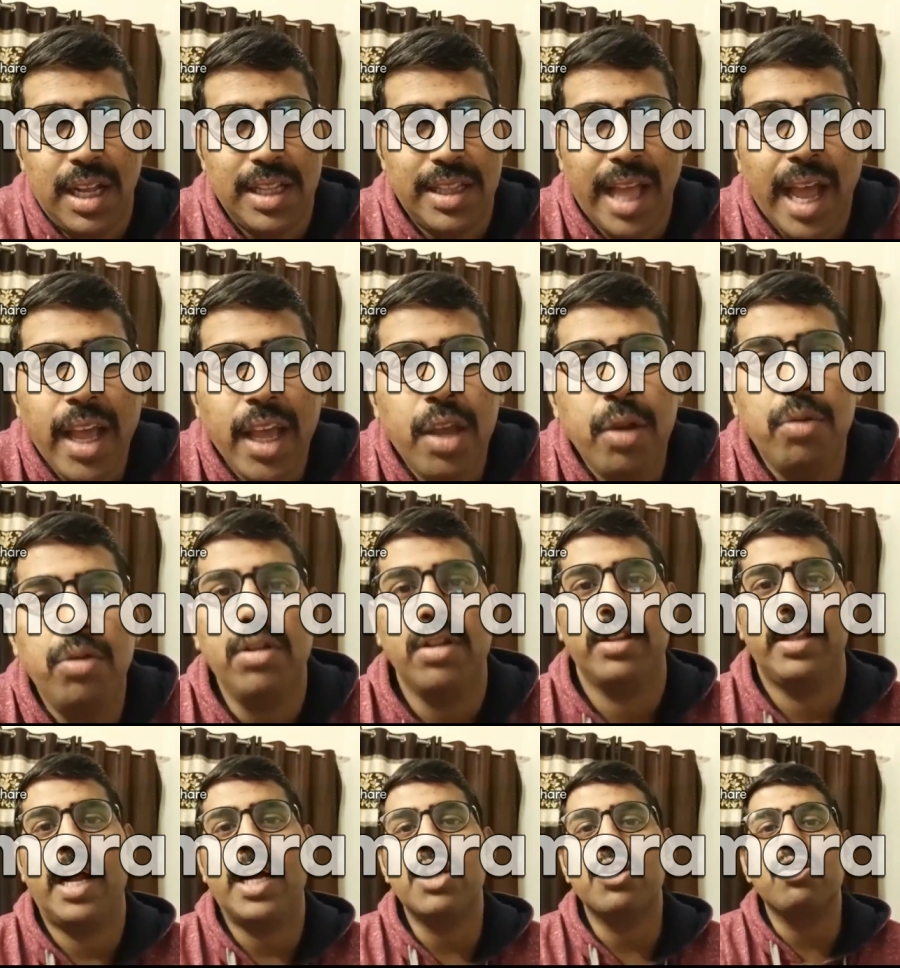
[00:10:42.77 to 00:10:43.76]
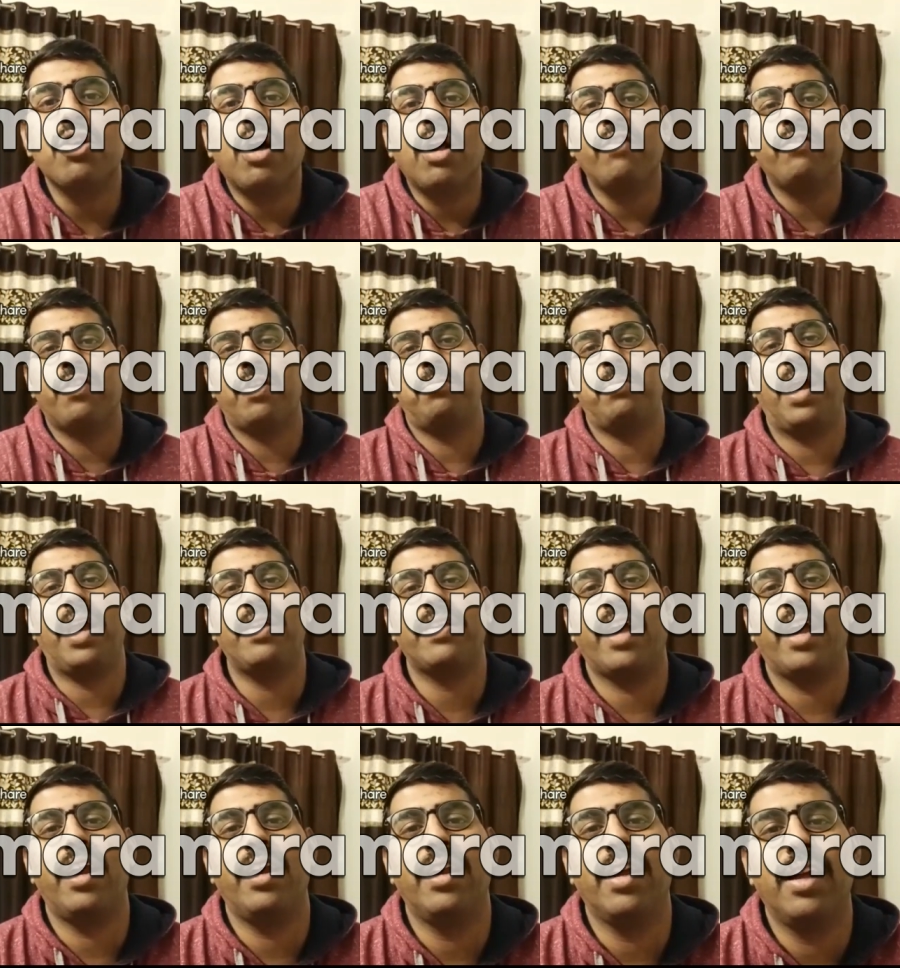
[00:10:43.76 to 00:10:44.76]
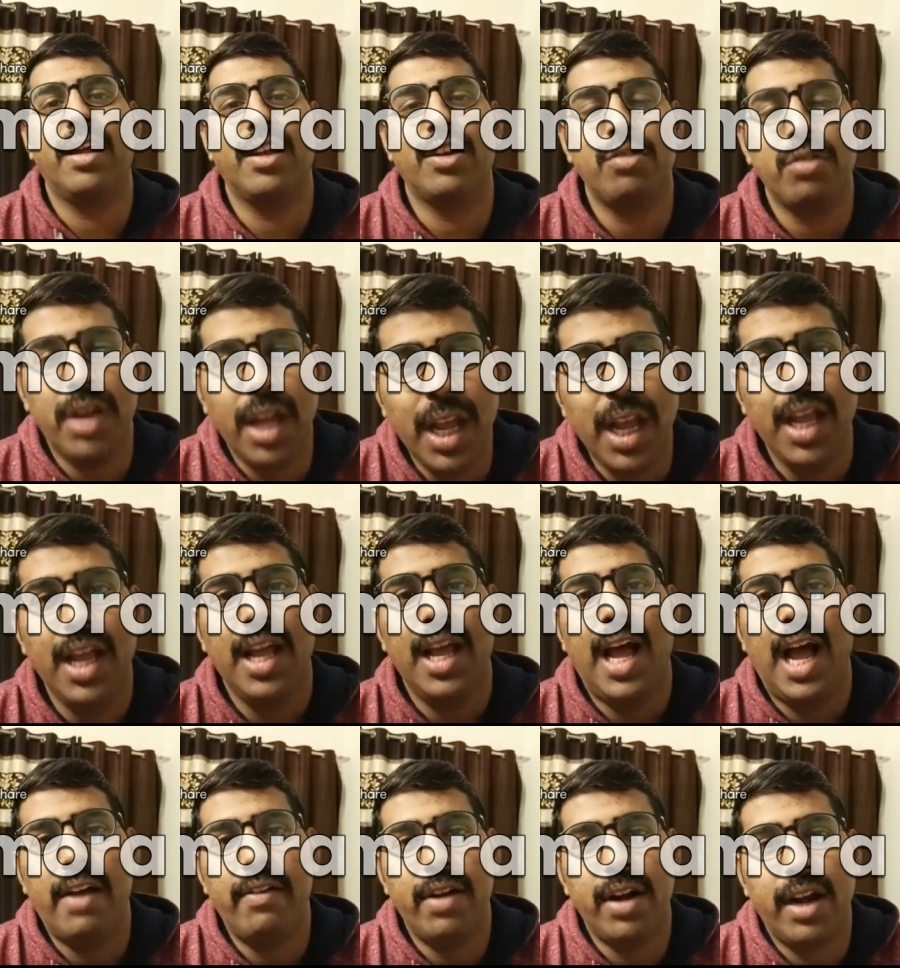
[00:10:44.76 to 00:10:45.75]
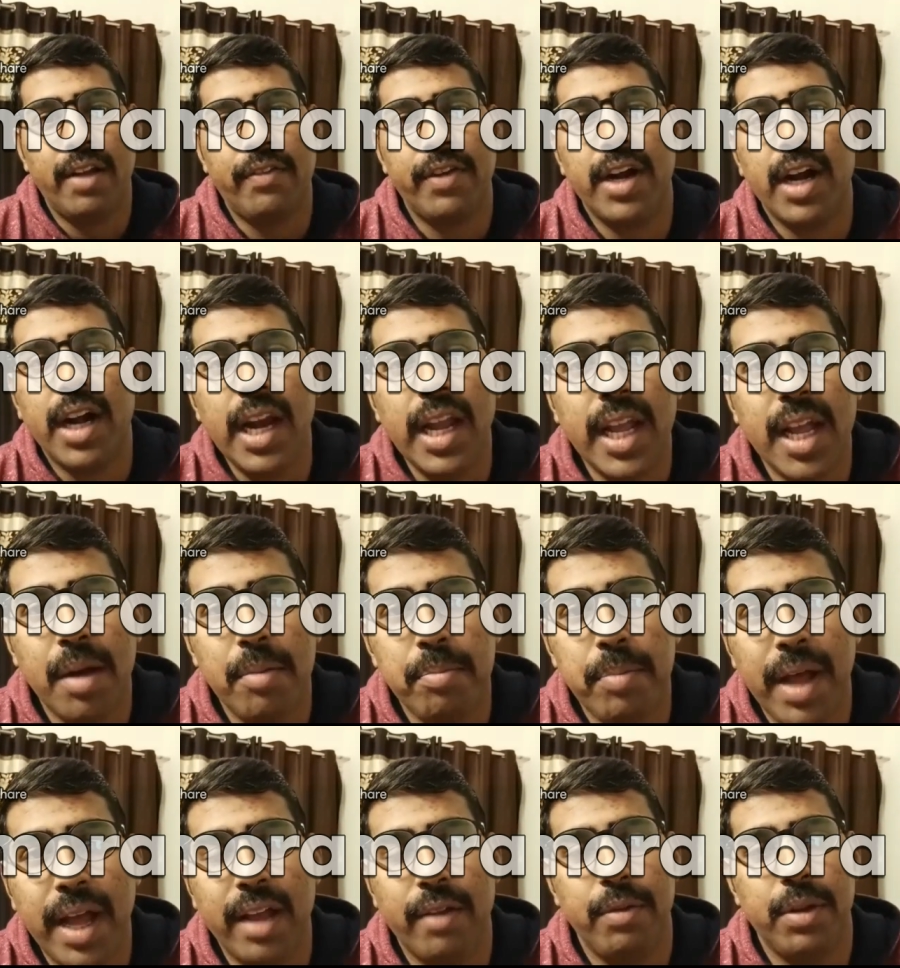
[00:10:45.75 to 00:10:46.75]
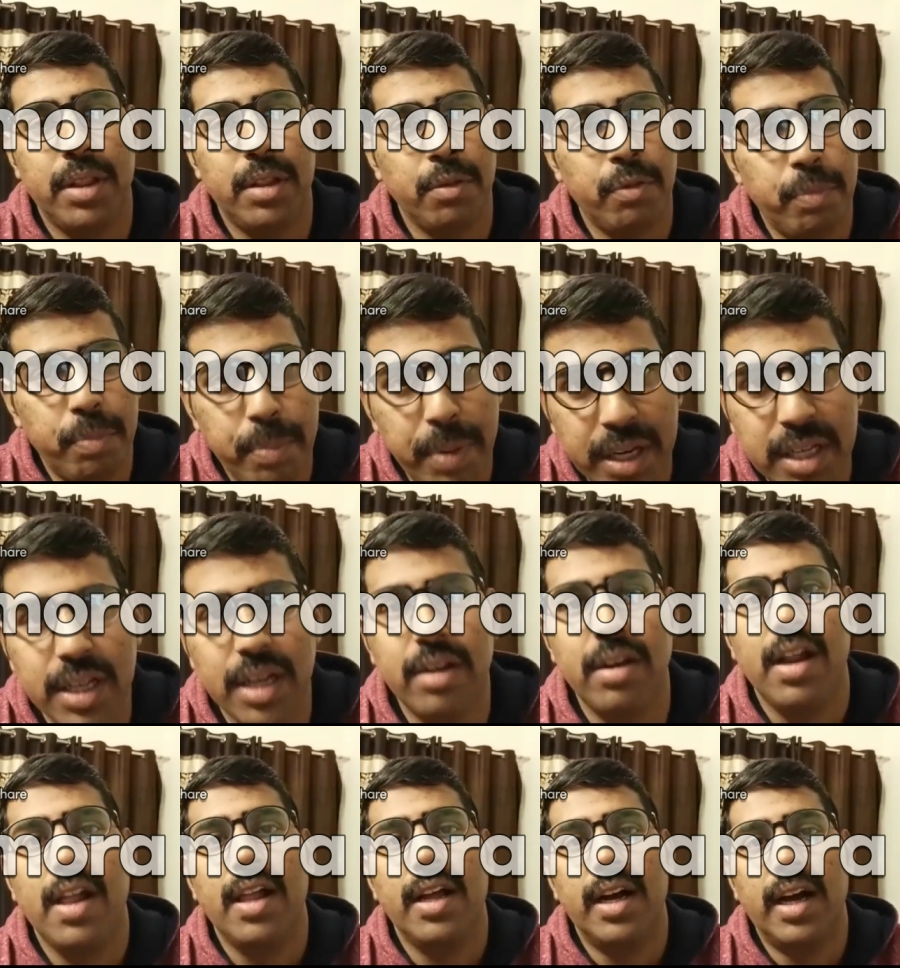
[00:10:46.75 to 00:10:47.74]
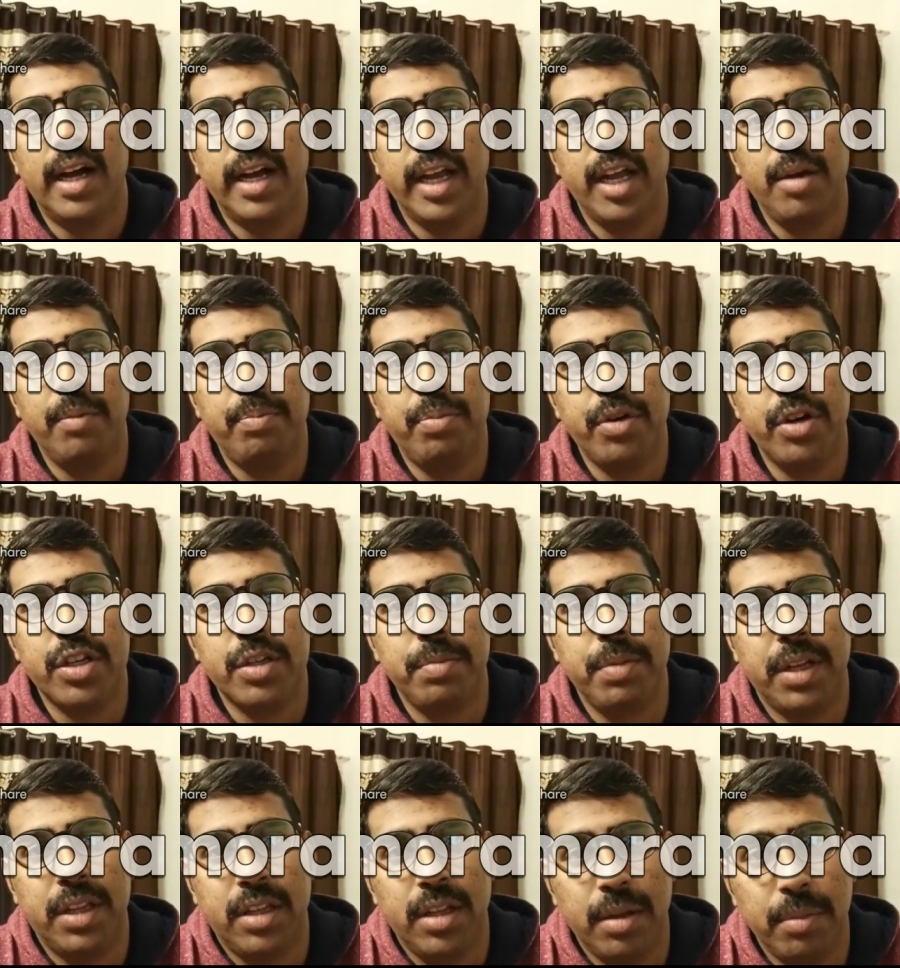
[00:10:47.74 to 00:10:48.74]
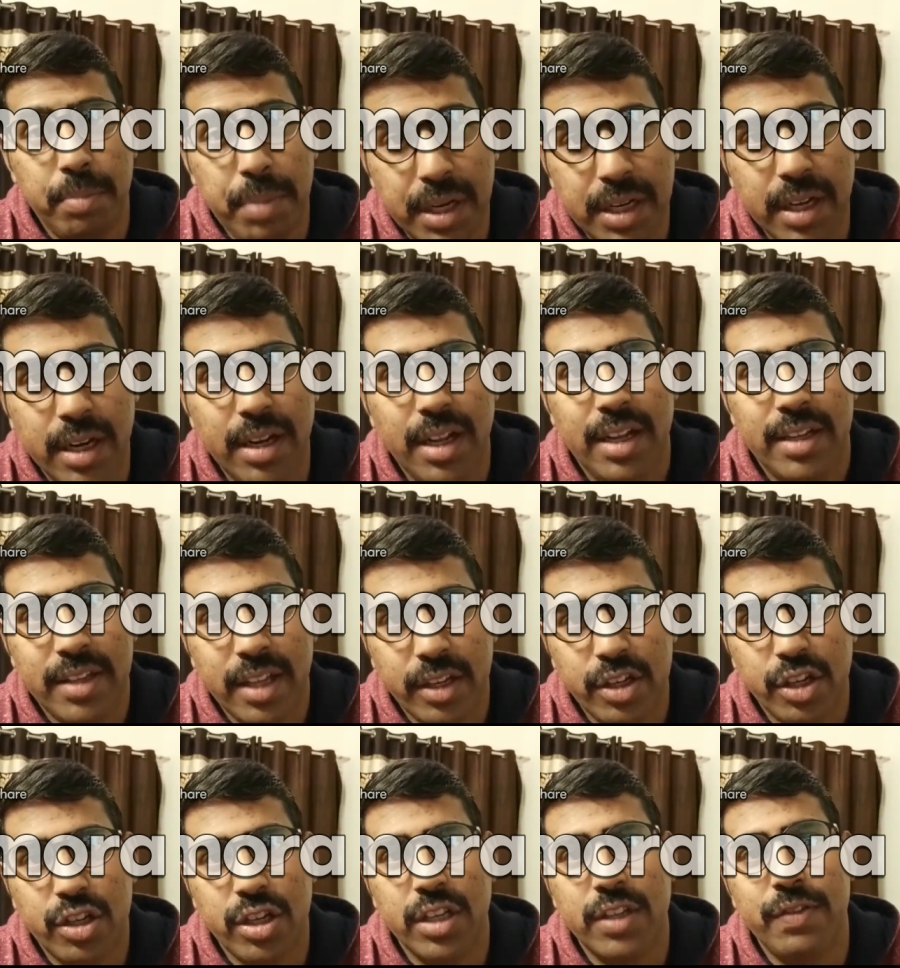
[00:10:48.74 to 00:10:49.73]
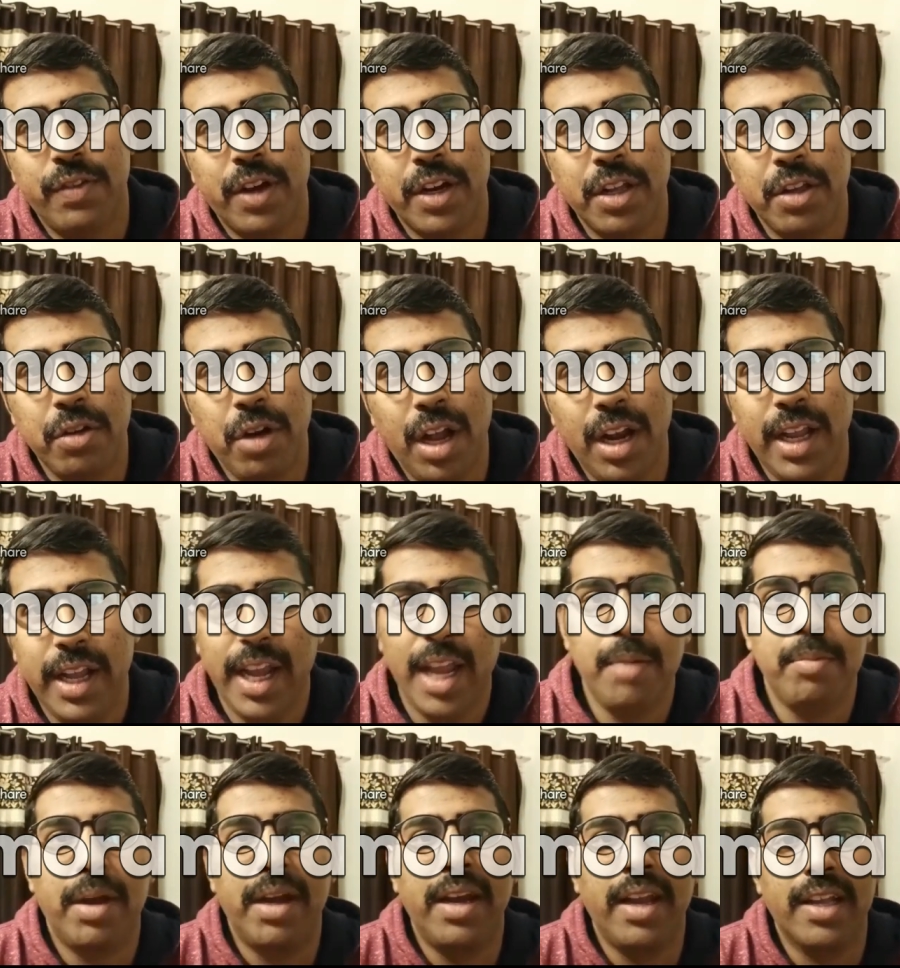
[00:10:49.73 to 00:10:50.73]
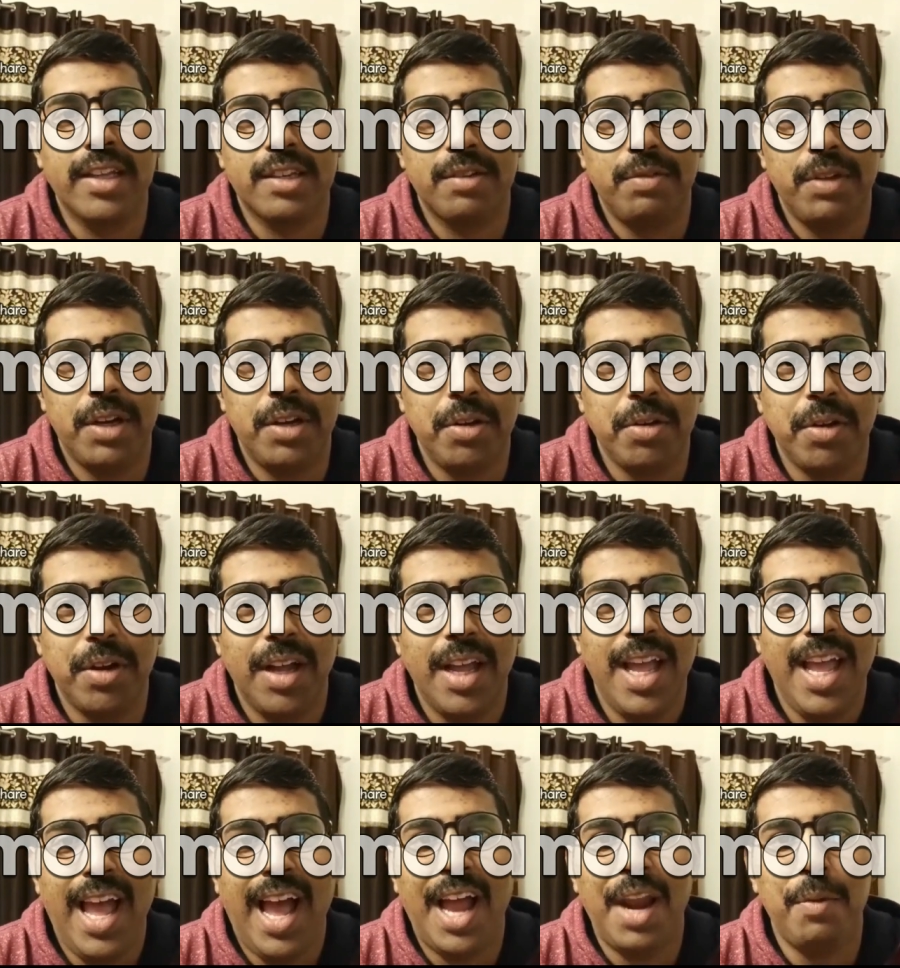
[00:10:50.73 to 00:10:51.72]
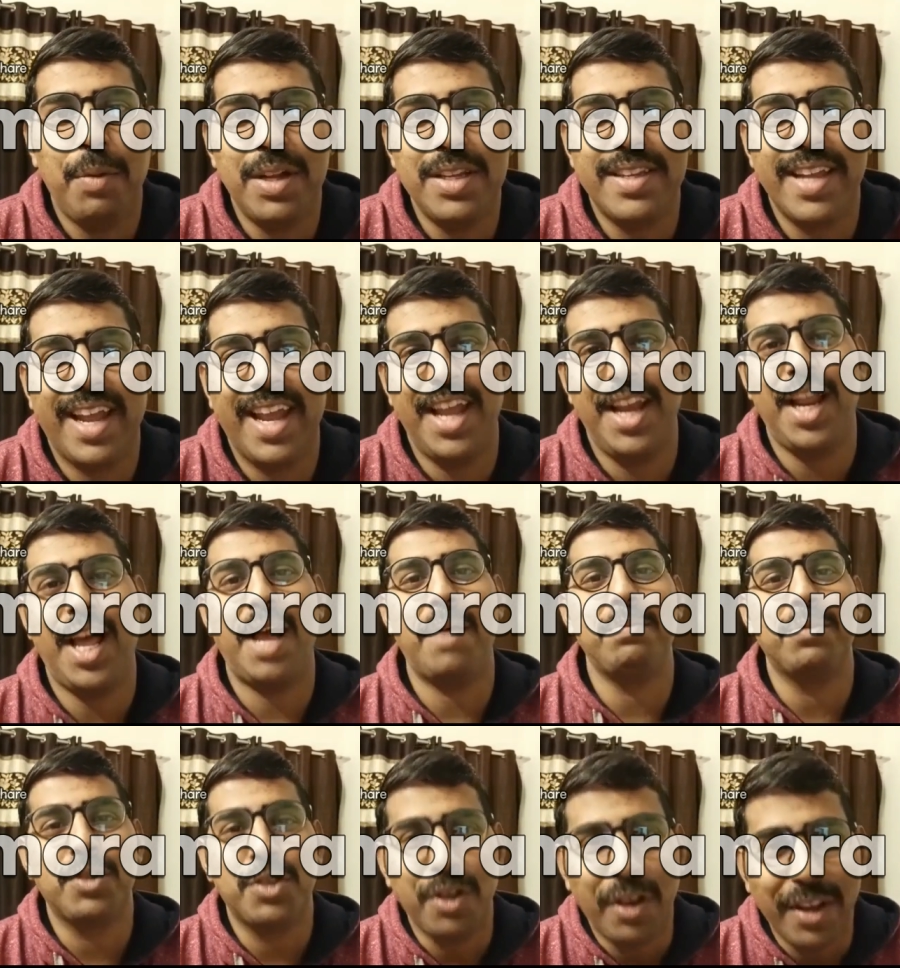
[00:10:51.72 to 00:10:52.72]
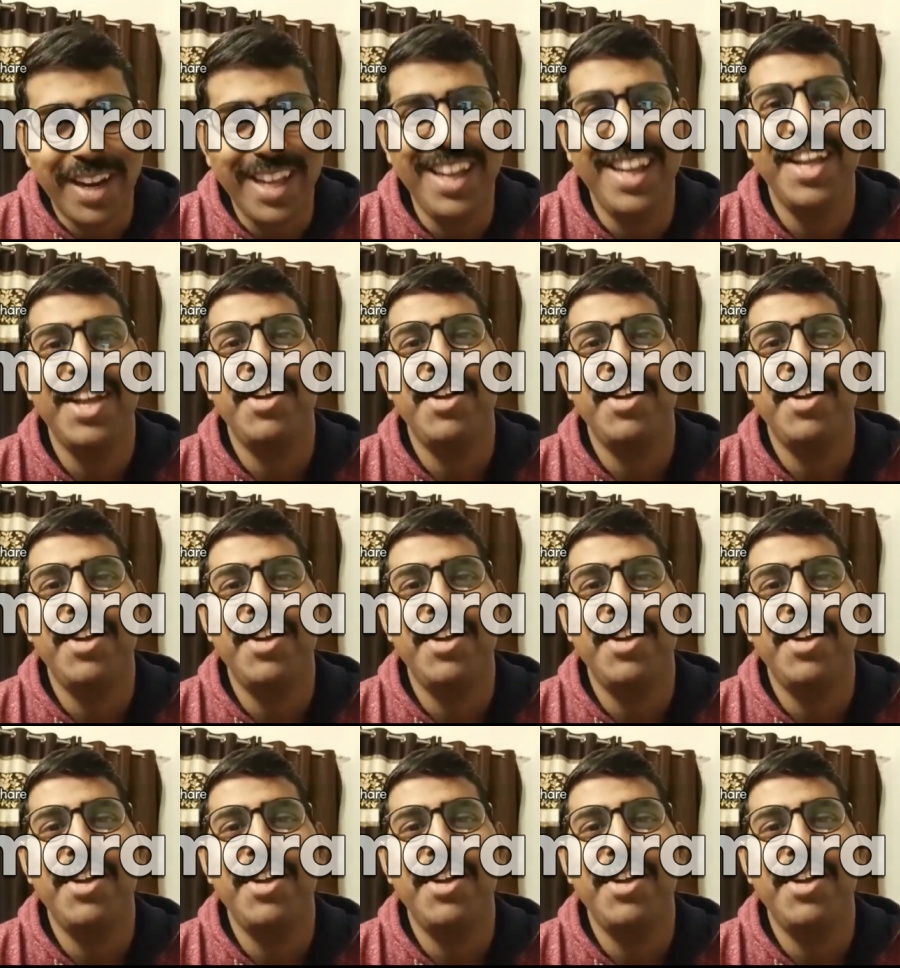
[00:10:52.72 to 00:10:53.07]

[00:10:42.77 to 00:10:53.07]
thank you that's all from my side today i will definitely come back with better uh, inputs with better suggestions for you all in my next video and once again, I'm sorry